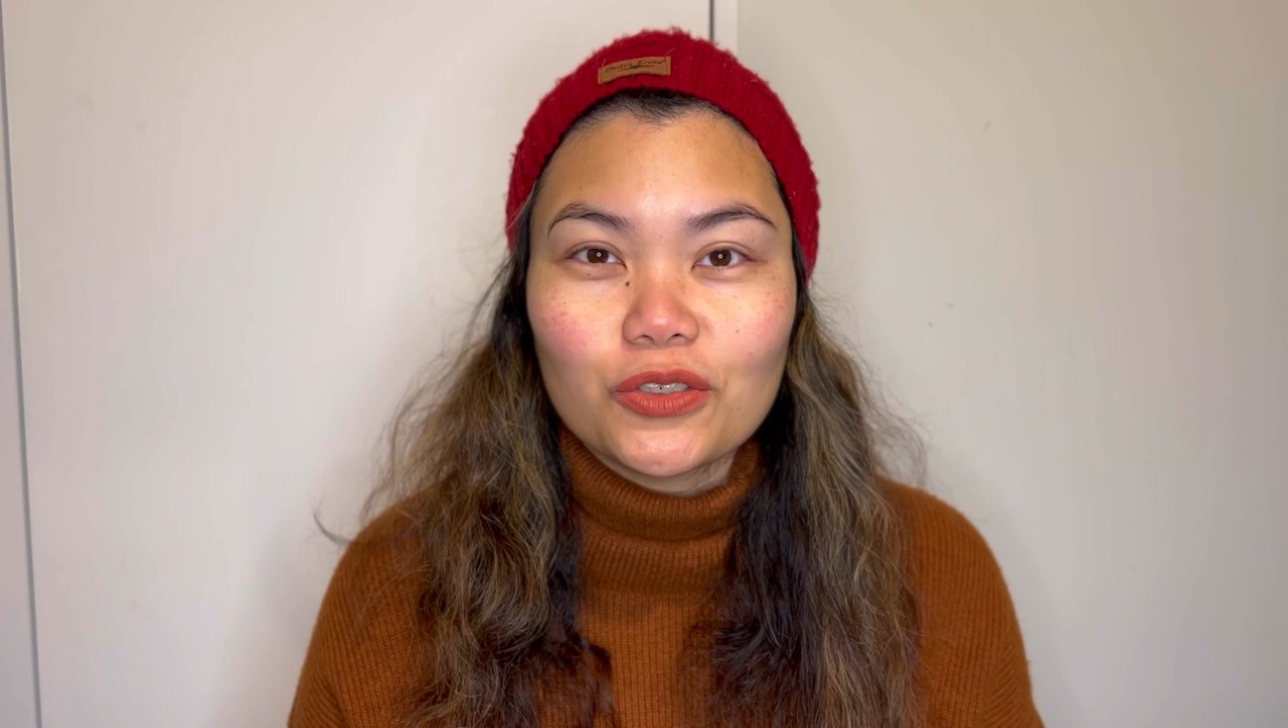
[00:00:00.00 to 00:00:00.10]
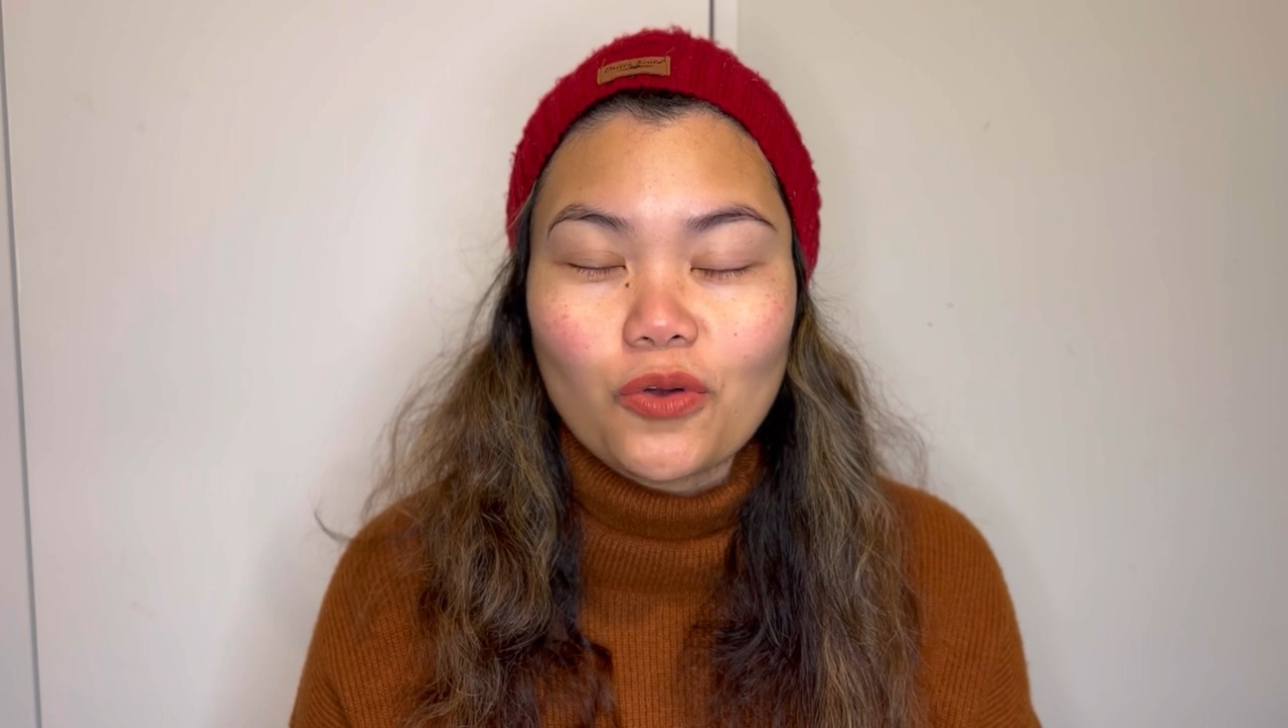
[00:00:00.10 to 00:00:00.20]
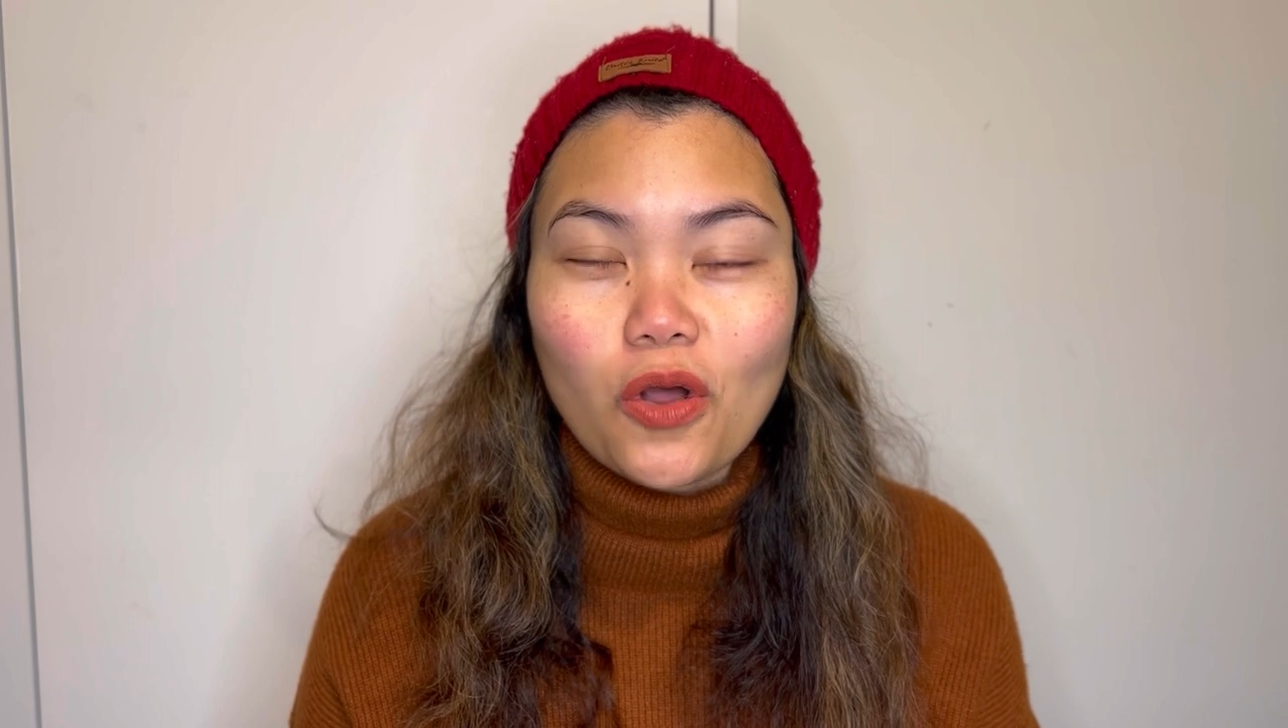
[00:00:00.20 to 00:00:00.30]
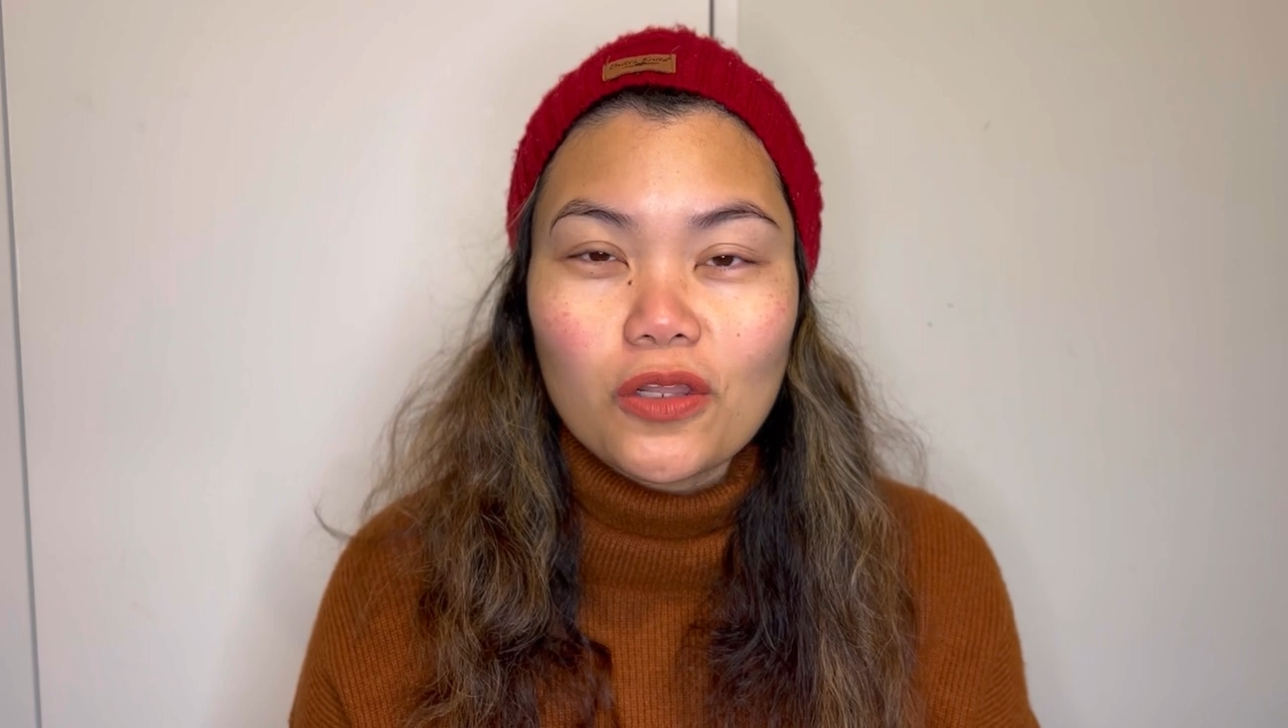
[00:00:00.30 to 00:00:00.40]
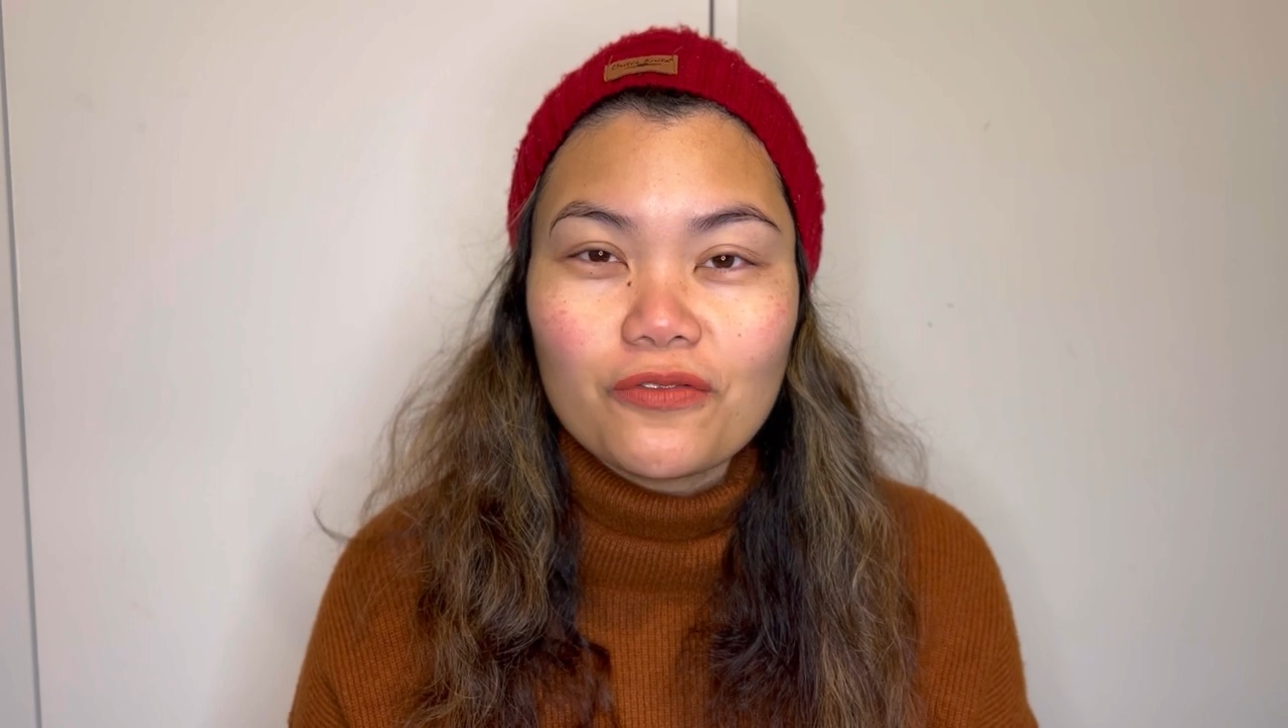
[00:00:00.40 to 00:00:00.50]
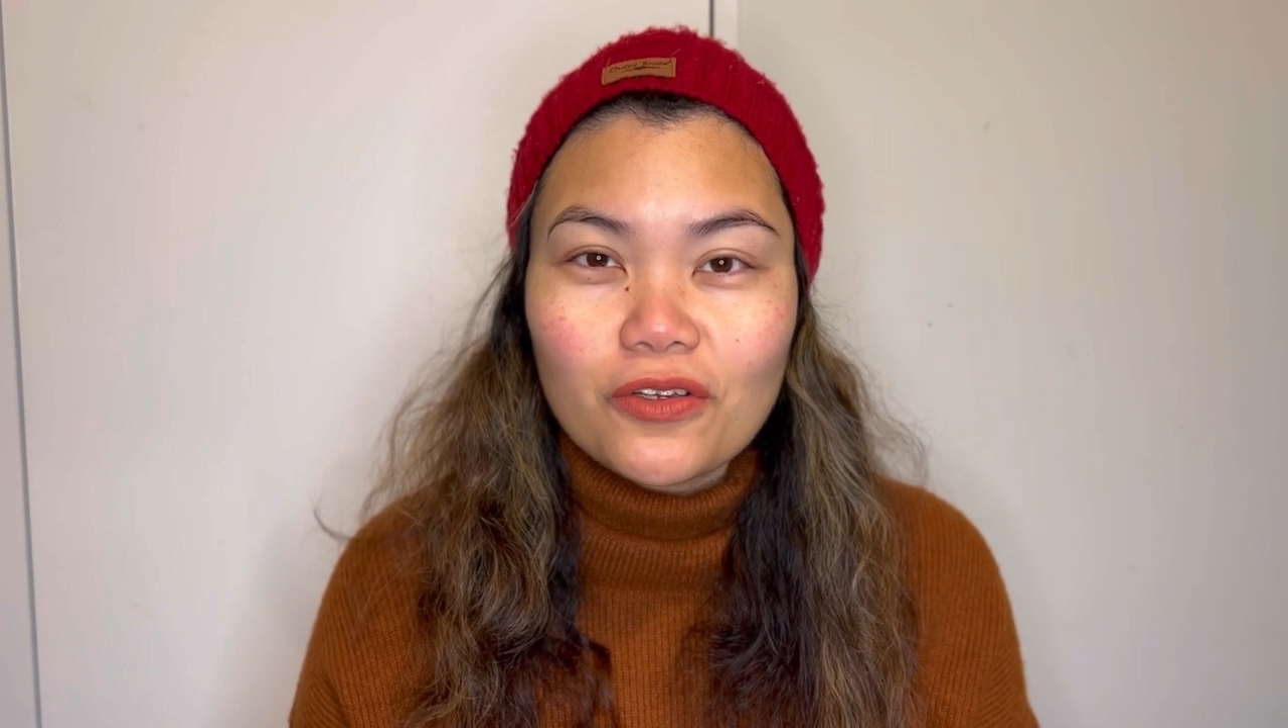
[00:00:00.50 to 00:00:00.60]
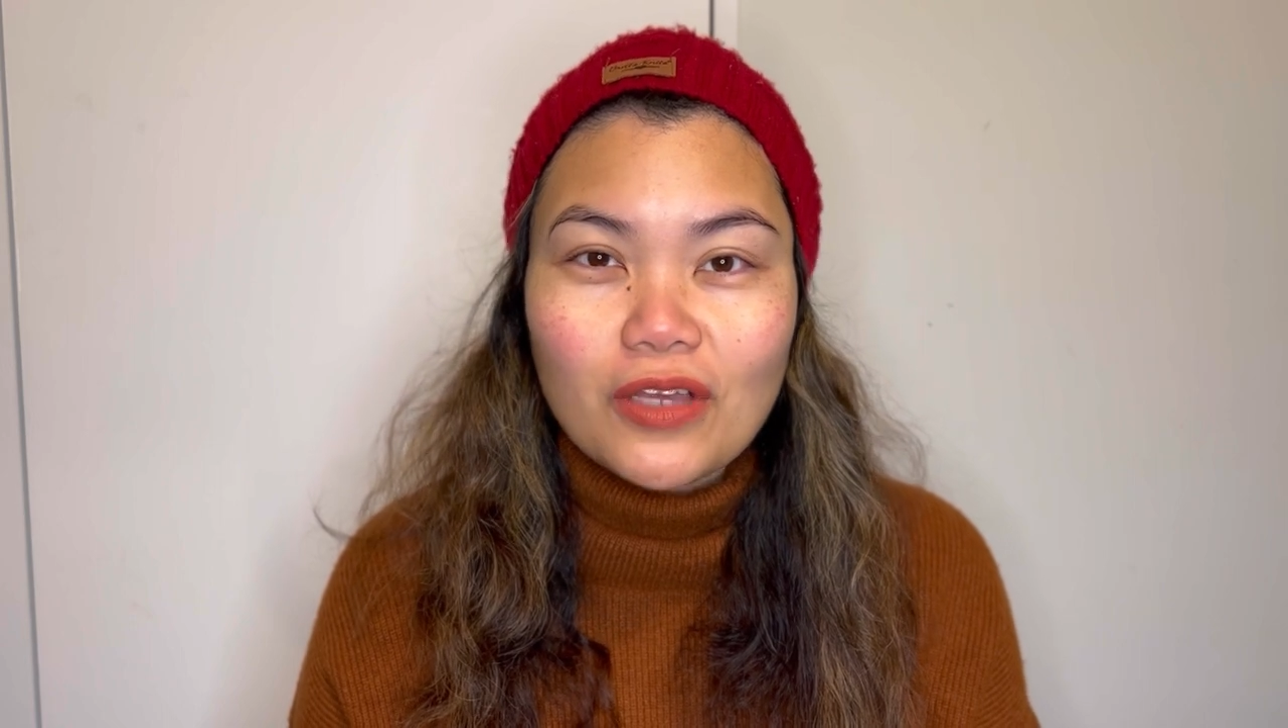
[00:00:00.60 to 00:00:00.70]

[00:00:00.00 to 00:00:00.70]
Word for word: to all of you